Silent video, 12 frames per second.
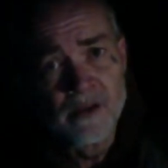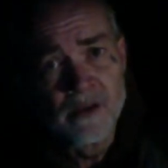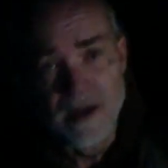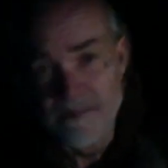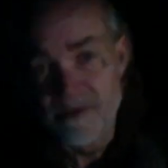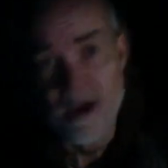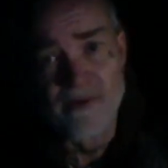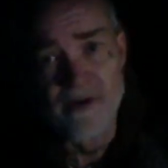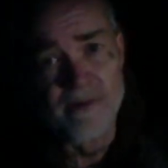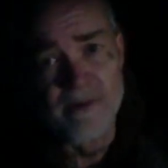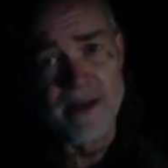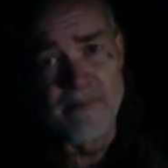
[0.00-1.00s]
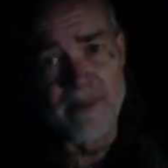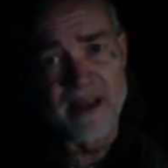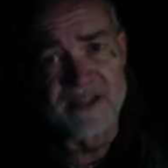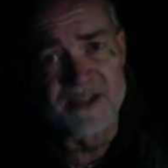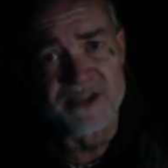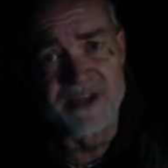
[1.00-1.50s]
I'm covering many
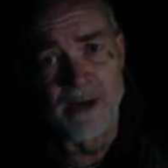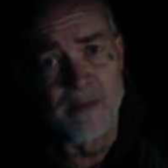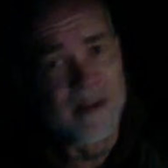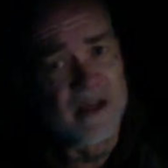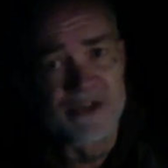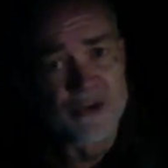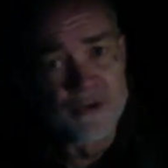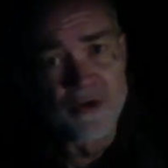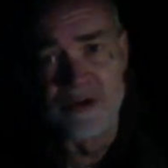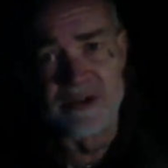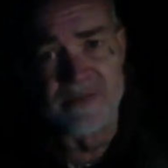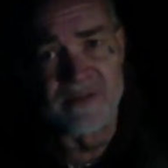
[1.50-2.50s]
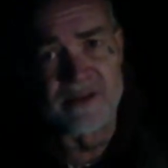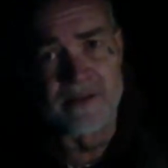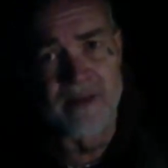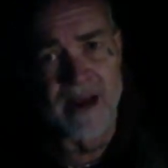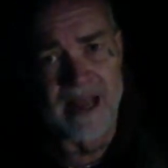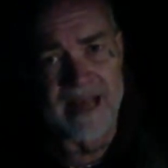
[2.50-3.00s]
bases here because who knows if these are
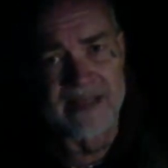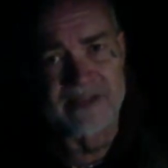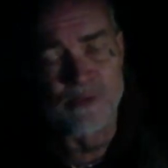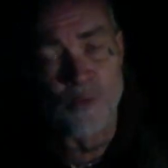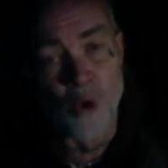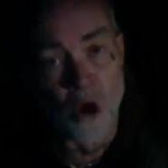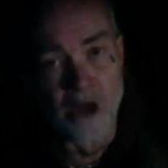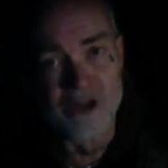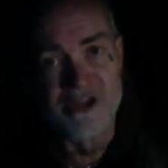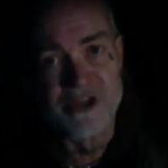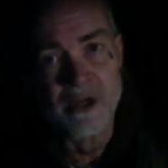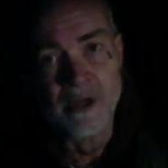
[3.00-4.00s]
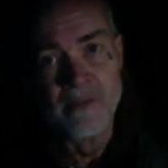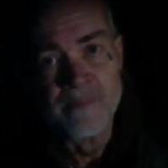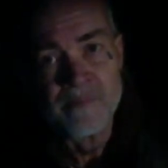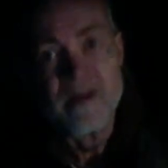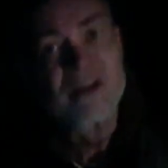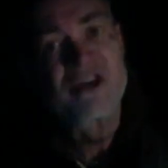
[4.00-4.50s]
my last words.
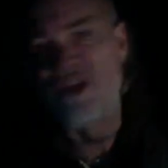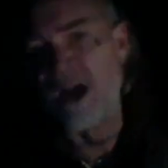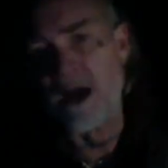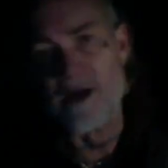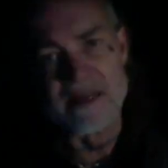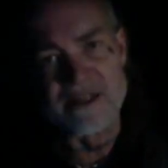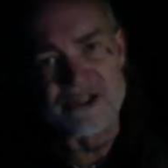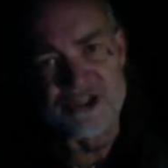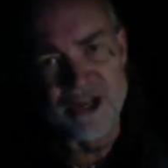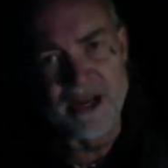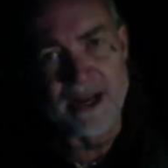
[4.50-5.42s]
Share this shit